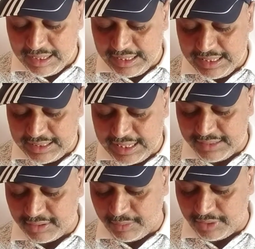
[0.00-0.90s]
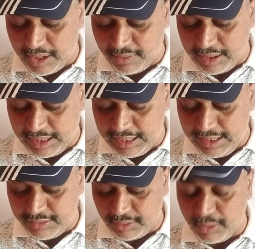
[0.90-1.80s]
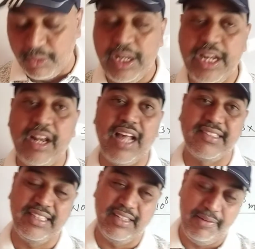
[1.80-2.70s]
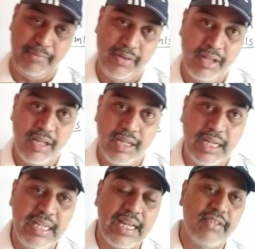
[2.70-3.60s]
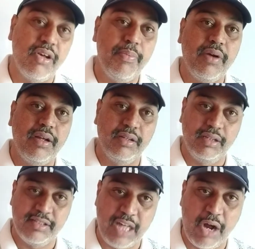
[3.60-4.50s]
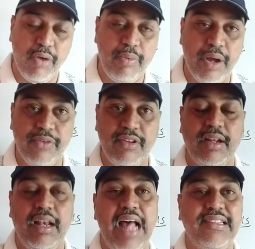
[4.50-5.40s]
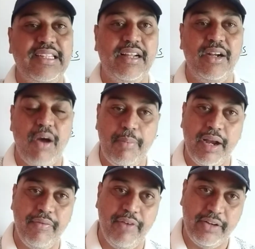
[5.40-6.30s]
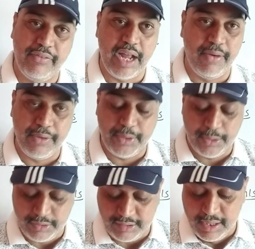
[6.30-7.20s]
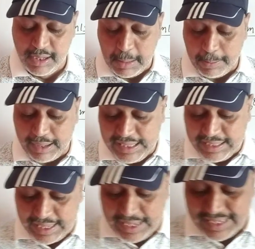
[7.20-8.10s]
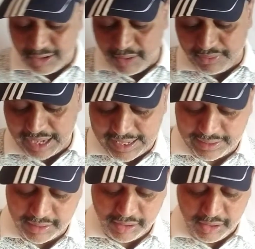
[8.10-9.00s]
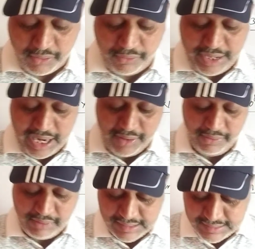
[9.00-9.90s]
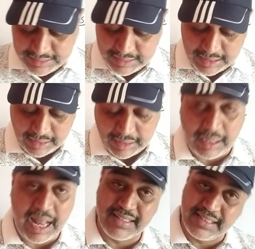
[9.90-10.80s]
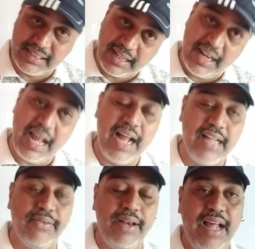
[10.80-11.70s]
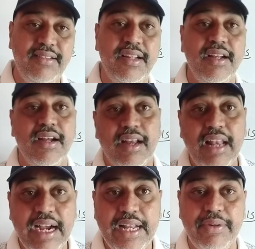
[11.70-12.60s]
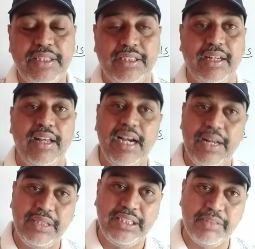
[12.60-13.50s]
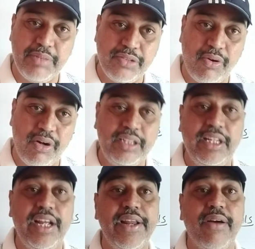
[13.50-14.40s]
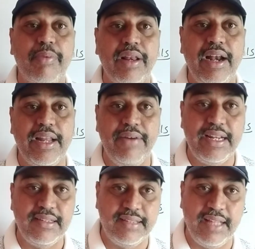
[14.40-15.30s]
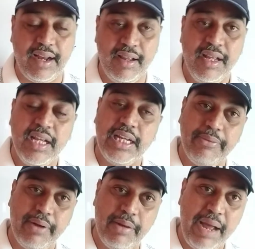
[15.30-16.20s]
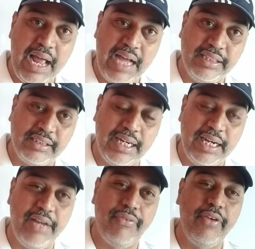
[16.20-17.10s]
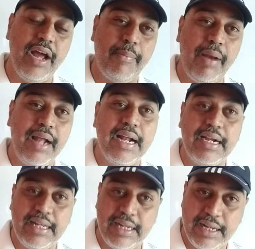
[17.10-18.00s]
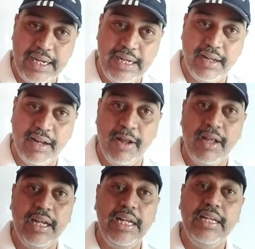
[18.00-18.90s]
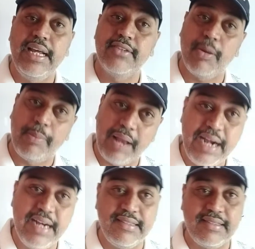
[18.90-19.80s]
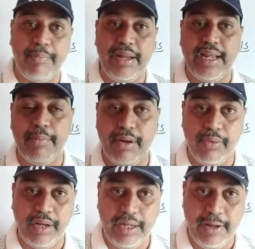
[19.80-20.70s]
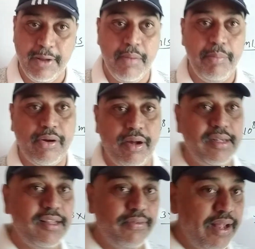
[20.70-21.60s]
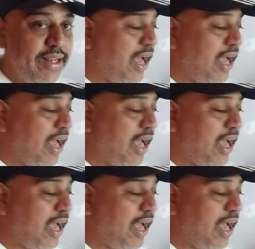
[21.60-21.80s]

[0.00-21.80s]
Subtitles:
in case of sound it is only classical. In case of sound waves, classical Doppler effect we have to use, but in case of light we have to consider the classical as well as relativistic. Relativistic means what? Theory of relativity is there. given by Einstein. If we apply that theory here, in case of light, it is applicable only because it is very